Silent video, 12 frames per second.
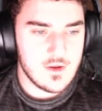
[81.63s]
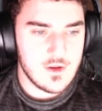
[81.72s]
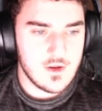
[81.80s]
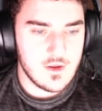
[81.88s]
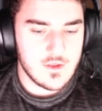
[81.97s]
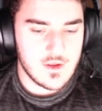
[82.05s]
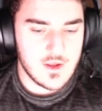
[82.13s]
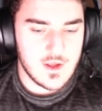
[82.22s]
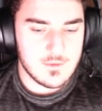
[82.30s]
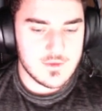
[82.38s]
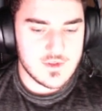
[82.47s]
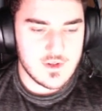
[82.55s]
Anything
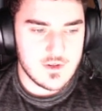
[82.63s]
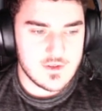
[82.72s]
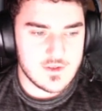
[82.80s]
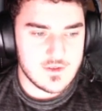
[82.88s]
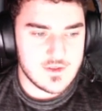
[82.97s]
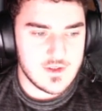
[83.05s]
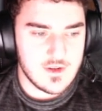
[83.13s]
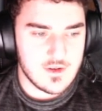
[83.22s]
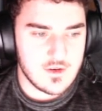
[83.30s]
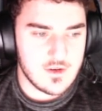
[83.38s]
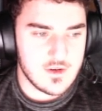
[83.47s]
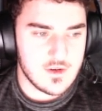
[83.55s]
Amazon is in stock
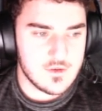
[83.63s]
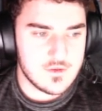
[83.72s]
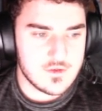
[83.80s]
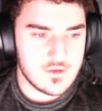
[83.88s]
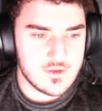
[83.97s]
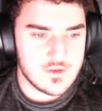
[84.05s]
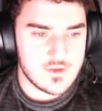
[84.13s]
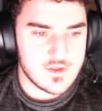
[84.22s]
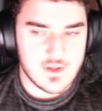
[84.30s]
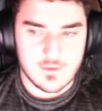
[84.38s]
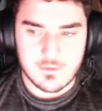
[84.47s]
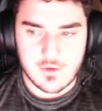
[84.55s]
on, I'll usually just
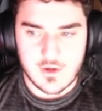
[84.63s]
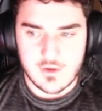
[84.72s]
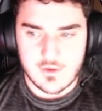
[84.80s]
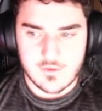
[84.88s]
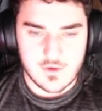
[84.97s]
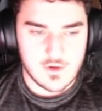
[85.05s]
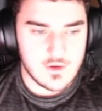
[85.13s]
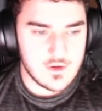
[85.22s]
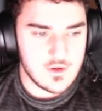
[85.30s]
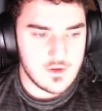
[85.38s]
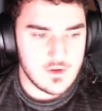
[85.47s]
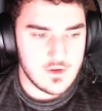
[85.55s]
skip right over.
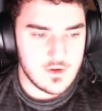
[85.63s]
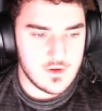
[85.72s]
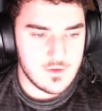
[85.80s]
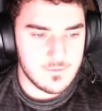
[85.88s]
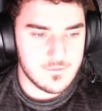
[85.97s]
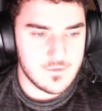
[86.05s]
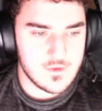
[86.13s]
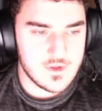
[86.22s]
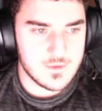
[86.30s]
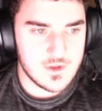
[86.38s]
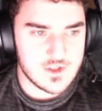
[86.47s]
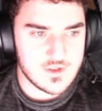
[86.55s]

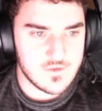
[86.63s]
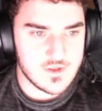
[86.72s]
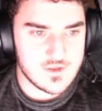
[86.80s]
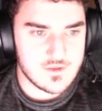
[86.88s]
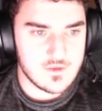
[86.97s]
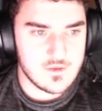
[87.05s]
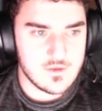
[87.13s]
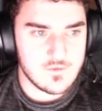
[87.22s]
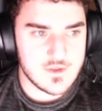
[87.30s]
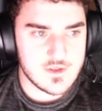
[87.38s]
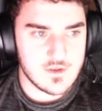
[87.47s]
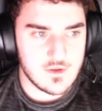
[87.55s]
Especially if it's
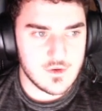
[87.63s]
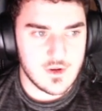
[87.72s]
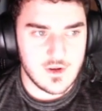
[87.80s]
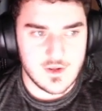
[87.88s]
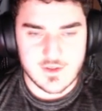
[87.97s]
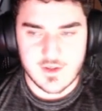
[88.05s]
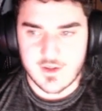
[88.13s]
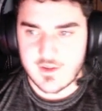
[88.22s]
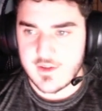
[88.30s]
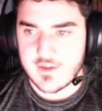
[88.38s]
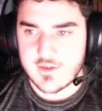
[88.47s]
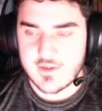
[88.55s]
low cost like
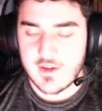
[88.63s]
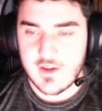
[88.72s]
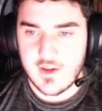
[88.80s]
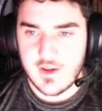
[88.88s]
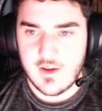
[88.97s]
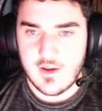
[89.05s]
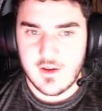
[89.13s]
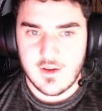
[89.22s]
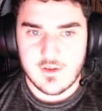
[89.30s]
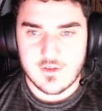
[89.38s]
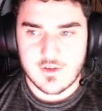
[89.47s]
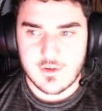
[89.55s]
this.
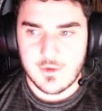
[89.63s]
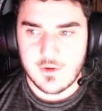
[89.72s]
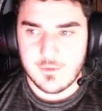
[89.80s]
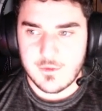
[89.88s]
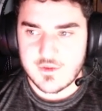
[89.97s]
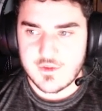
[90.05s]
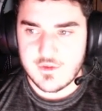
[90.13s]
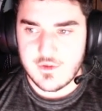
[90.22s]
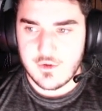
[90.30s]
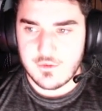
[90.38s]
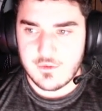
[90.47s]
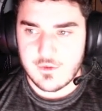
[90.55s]
There's going to be almost
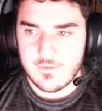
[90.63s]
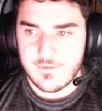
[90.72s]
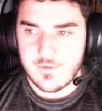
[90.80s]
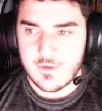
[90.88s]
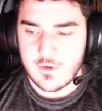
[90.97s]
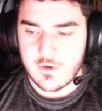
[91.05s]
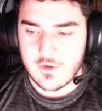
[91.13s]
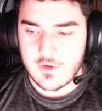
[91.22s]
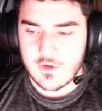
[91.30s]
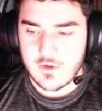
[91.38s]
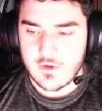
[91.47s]
no room for